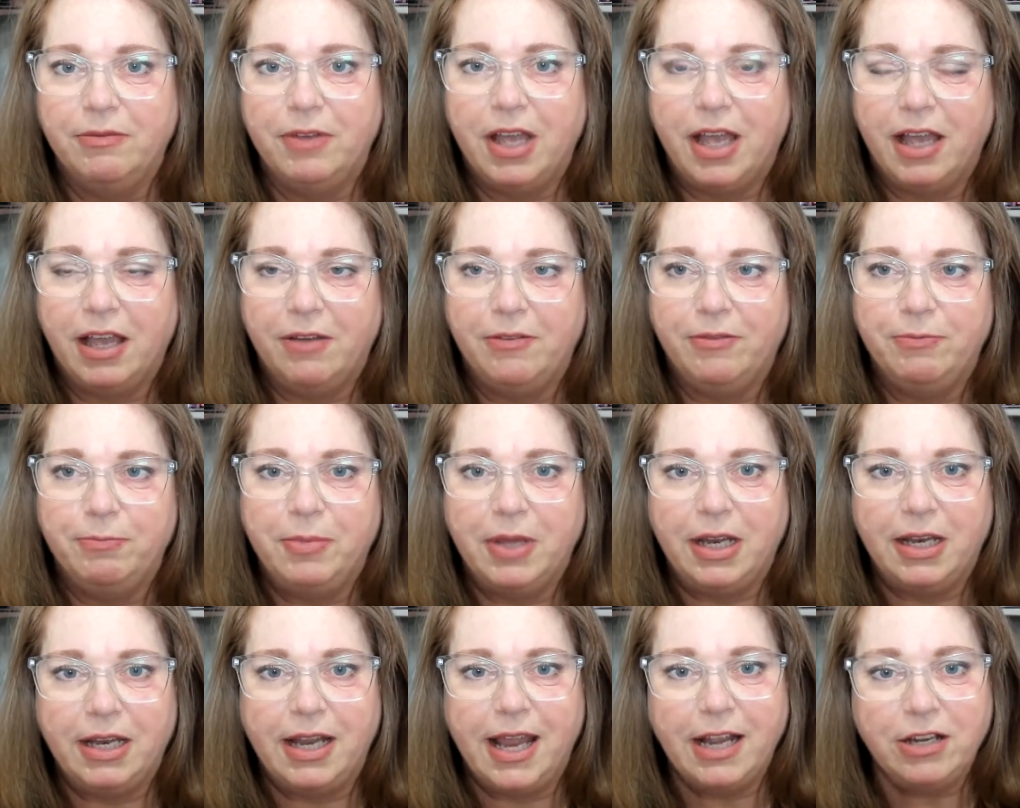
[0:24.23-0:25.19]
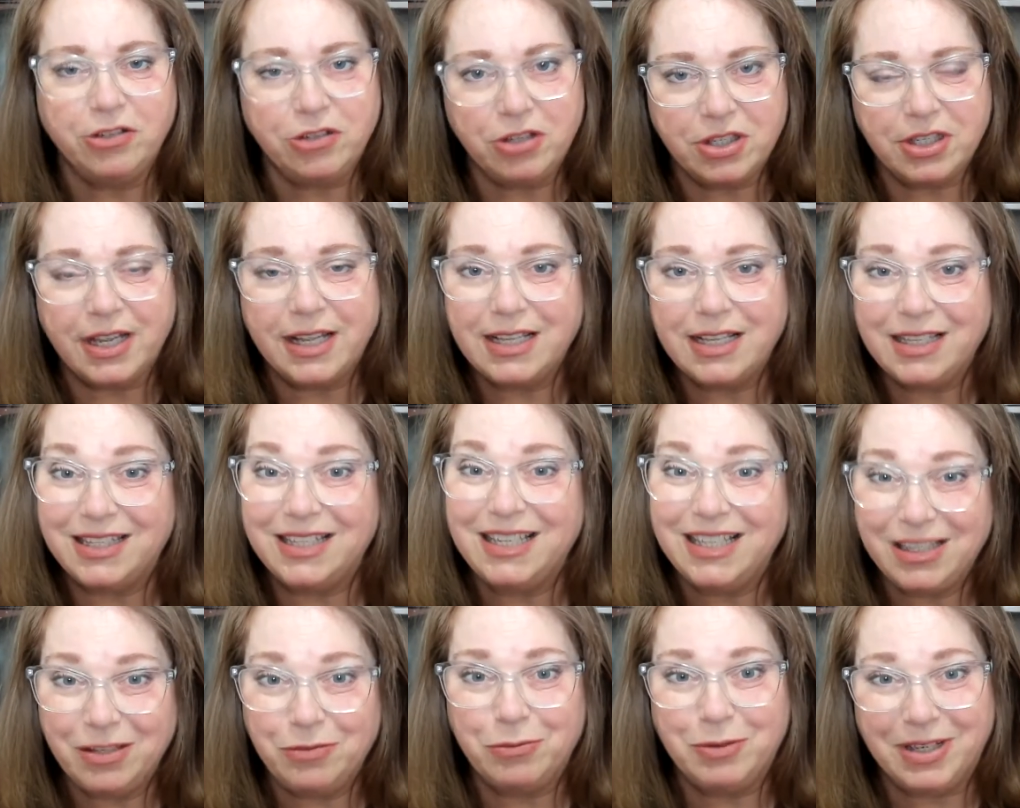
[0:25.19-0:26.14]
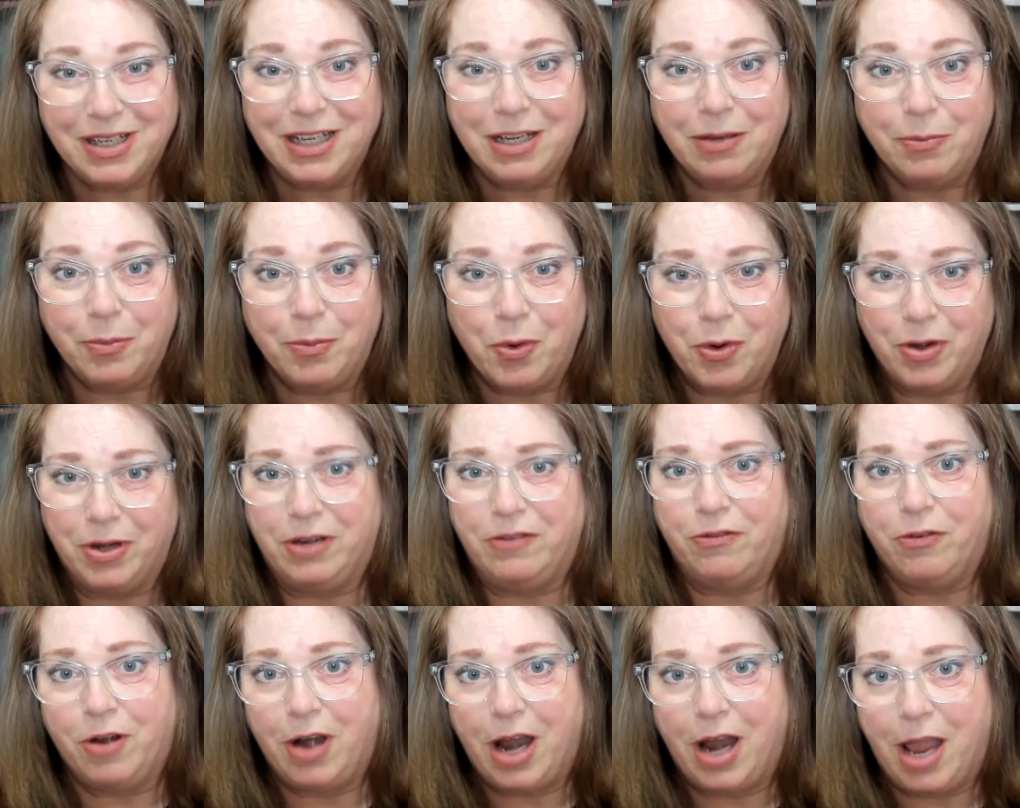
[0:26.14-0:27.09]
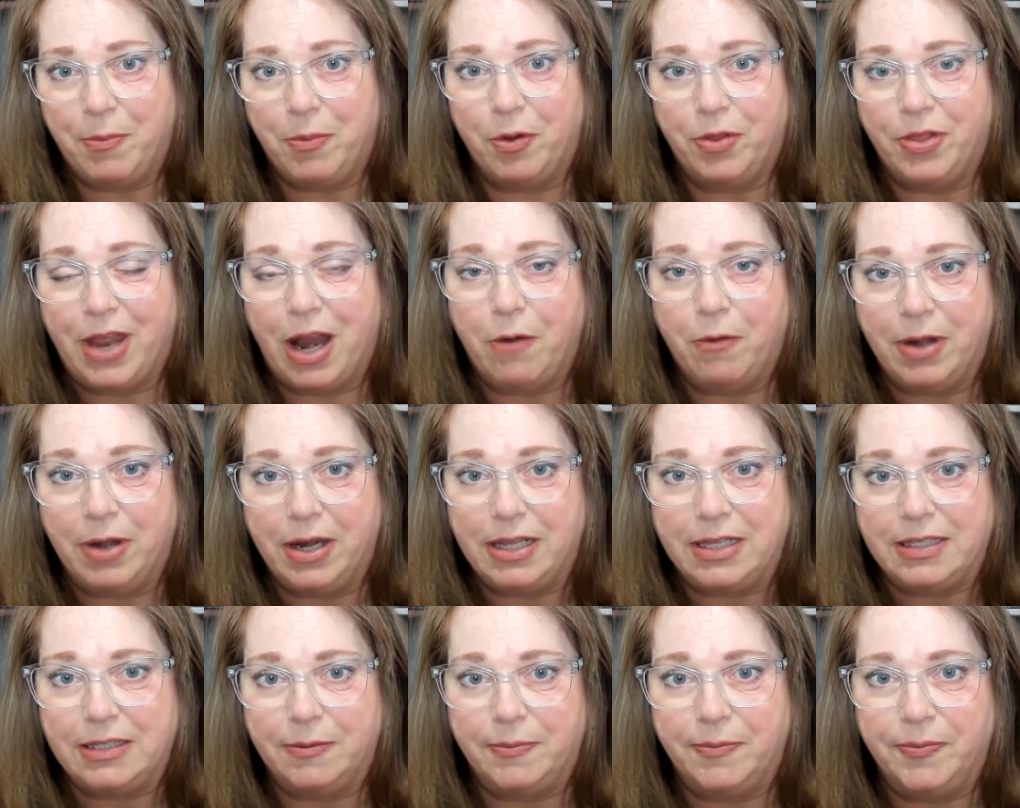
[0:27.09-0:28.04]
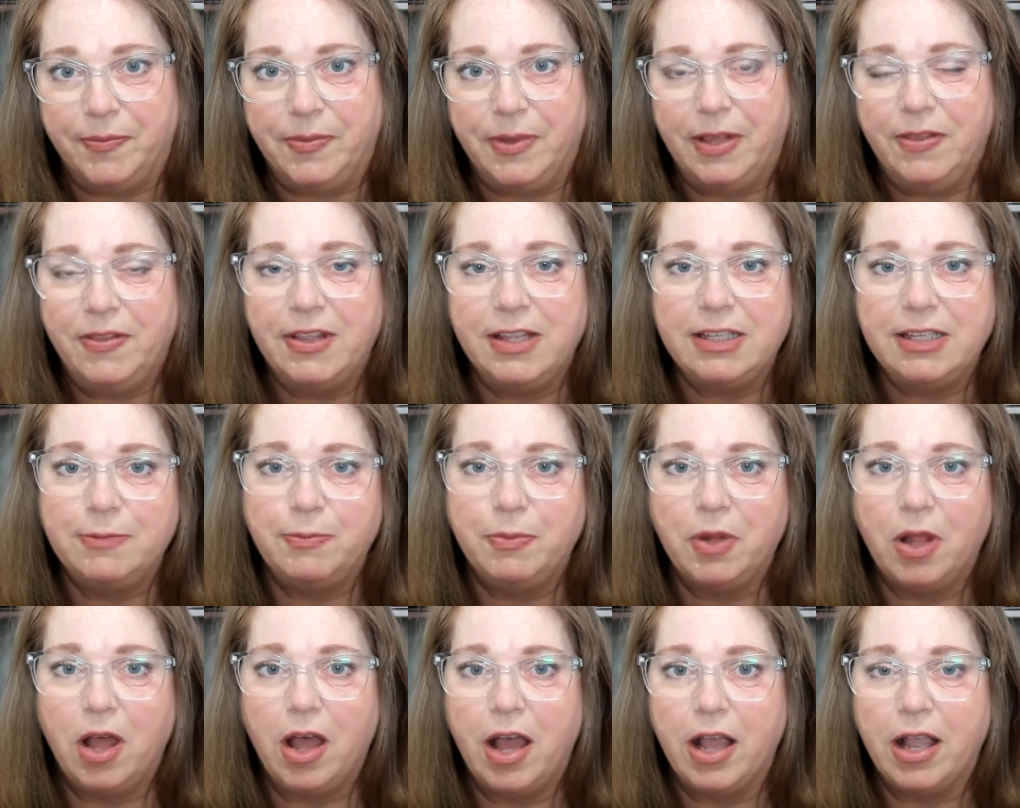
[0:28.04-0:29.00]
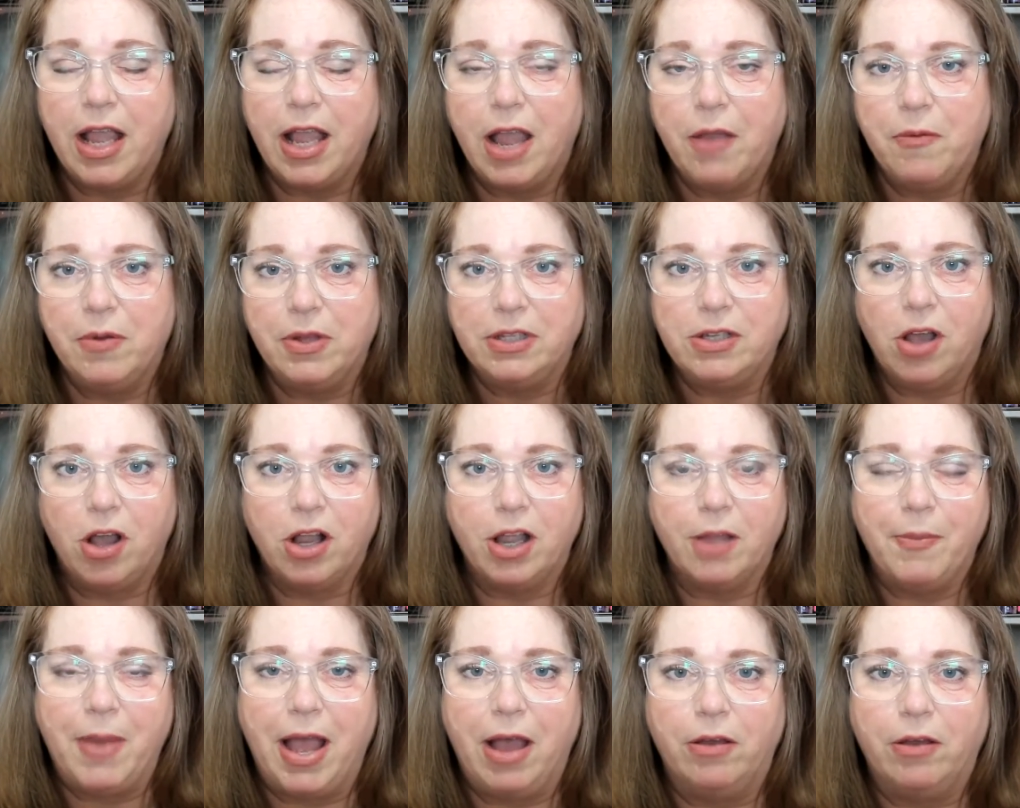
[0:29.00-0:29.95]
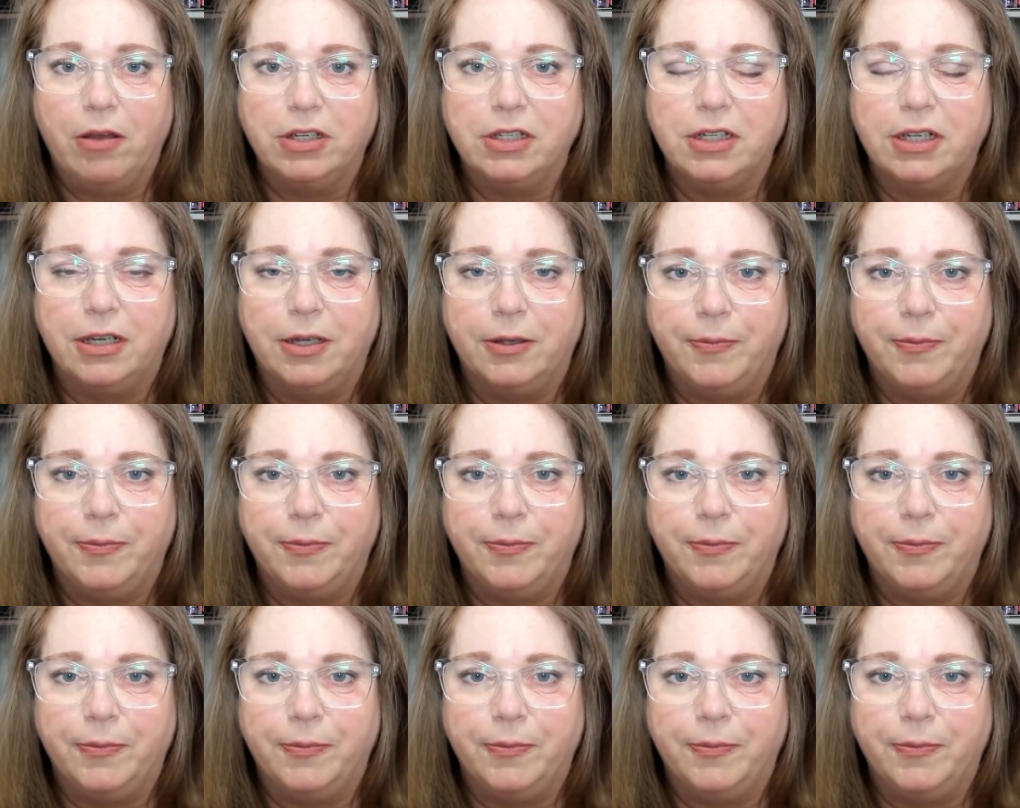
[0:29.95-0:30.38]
But exercise is really important for hypothyroidism. In this blog, I will talk about